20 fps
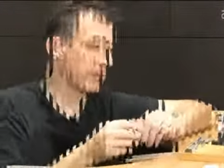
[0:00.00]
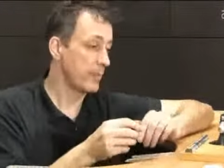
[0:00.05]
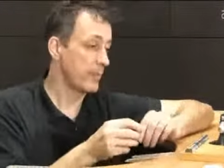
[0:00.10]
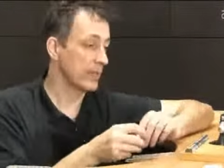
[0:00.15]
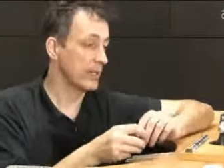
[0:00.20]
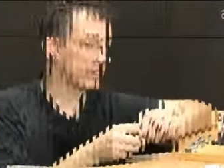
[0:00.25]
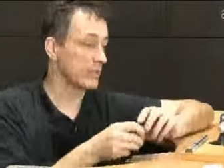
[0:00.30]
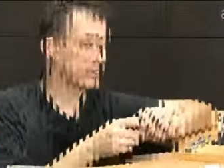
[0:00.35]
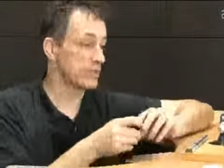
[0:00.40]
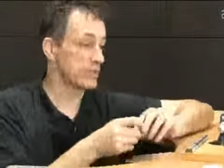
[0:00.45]

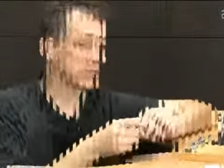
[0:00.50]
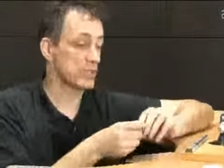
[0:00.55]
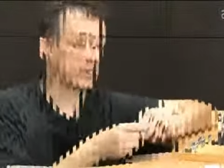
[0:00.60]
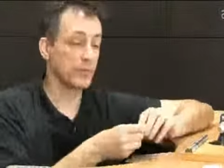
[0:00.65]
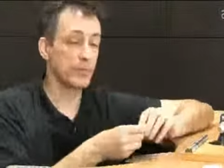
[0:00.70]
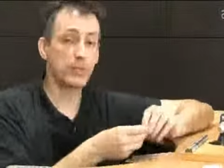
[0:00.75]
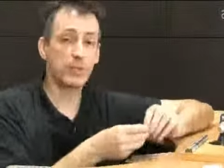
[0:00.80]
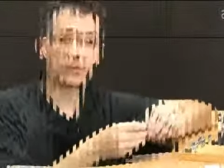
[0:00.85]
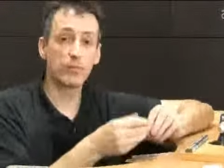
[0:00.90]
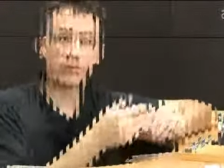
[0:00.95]
But
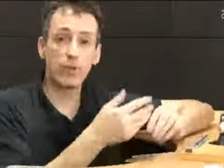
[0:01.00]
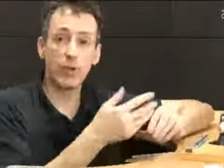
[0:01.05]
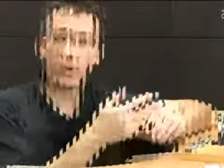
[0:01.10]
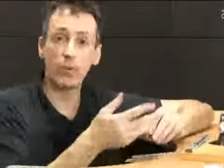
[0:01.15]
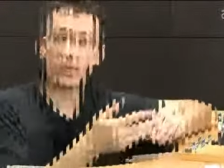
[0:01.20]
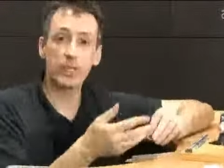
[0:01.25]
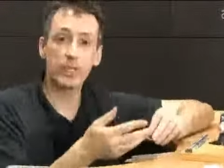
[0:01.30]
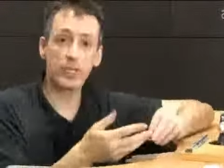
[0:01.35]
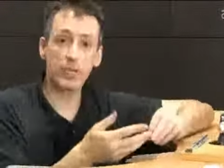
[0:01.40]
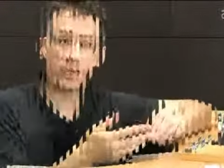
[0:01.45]
simply
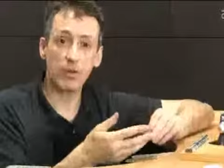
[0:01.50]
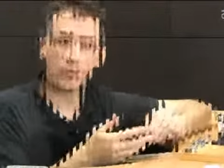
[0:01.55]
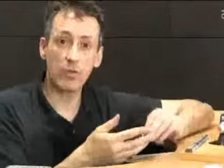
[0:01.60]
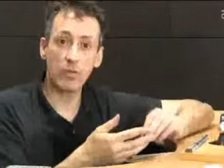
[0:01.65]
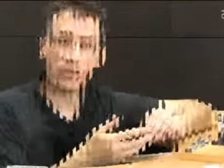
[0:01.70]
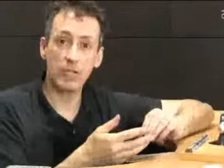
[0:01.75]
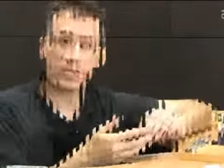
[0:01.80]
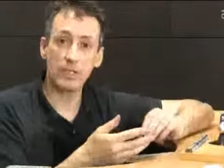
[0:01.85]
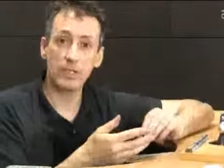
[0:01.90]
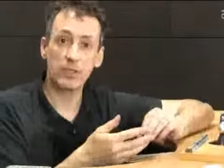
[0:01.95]
rolling a
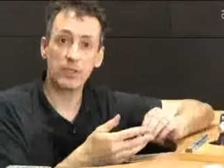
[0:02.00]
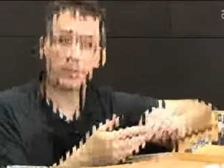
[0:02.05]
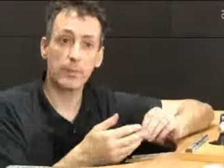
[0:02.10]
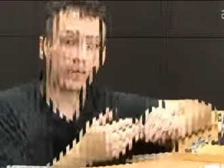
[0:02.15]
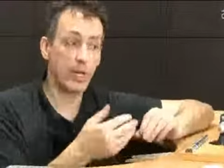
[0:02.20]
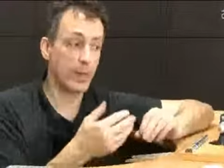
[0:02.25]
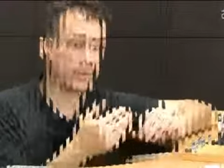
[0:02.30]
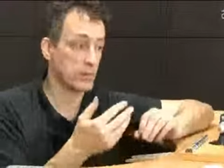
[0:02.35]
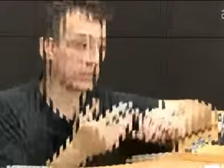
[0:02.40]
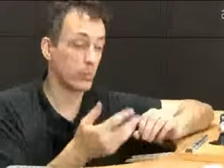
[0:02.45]
ring,
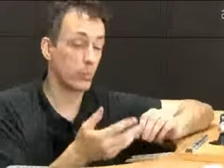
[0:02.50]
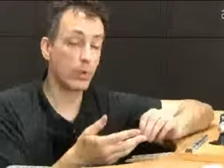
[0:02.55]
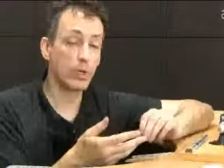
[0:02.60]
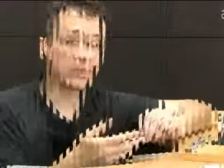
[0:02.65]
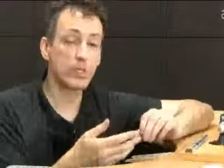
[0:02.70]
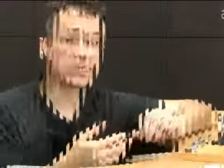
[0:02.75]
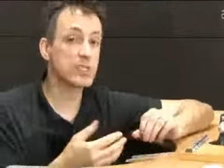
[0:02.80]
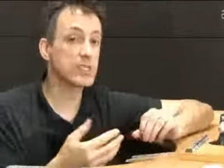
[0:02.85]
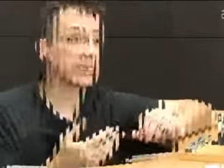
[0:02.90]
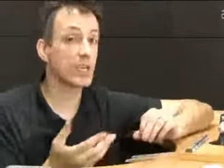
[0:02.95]
perhaps
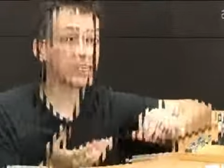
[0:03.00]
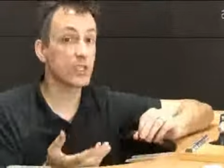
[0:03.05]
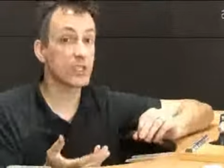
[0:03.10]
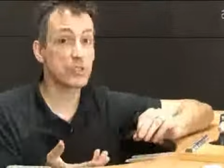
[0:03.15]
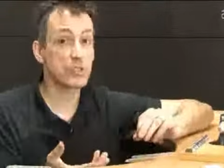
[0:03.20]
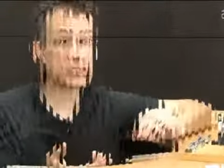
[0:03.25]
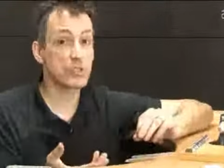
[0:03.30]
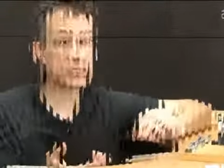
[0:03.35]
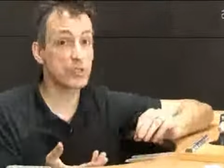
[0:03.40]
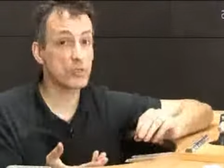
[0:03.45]
1
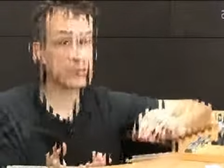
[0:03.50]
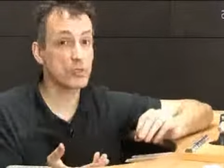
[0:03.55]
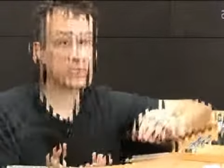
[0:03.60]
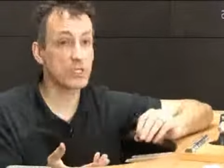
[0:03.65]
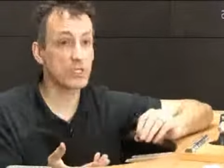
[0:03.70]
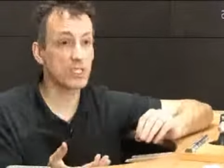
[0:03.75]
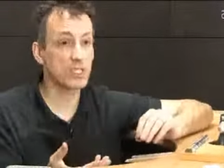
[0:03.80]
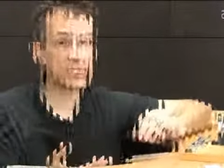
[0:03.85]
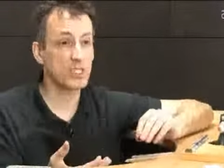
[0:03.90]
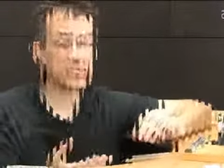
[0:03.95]
size, 2
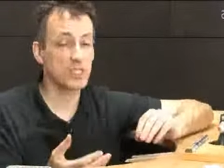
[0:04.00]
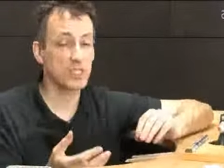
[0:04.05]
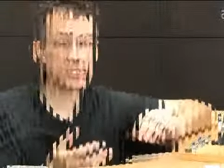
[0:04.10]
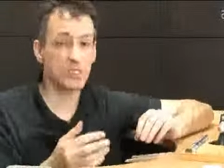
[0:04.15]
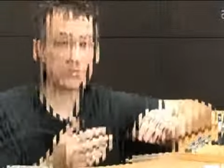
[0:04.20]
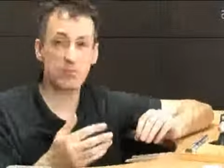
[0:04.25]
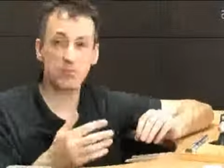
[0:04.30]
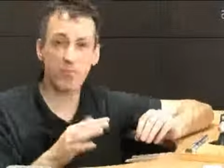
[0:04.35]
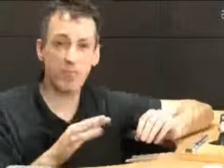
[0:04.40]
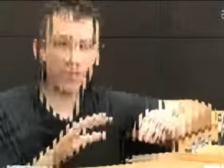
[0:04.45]

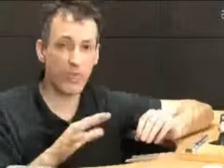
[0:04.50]
sizes,